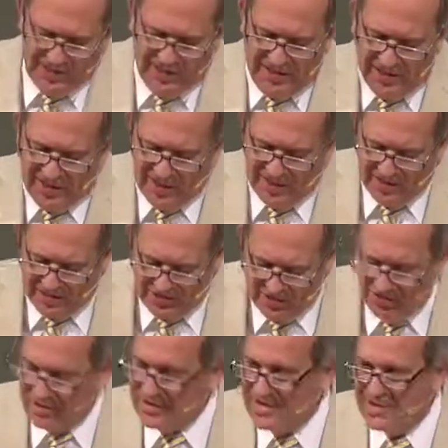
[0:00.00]
king to
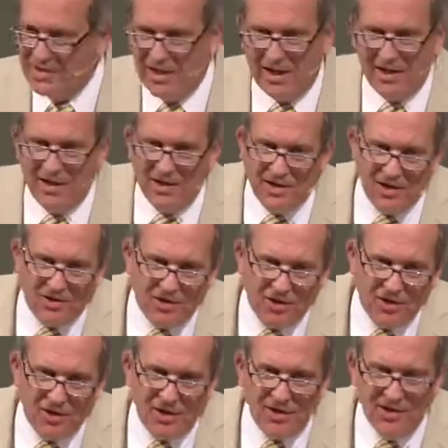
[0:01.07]
issue this deadly
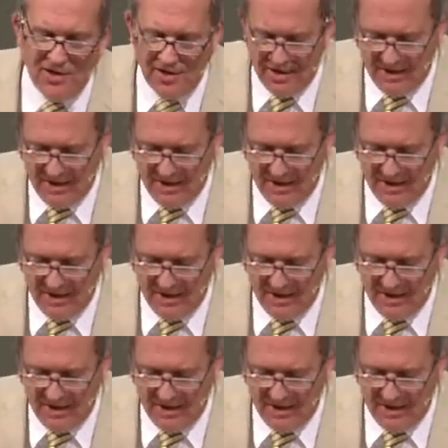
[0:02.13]
decree.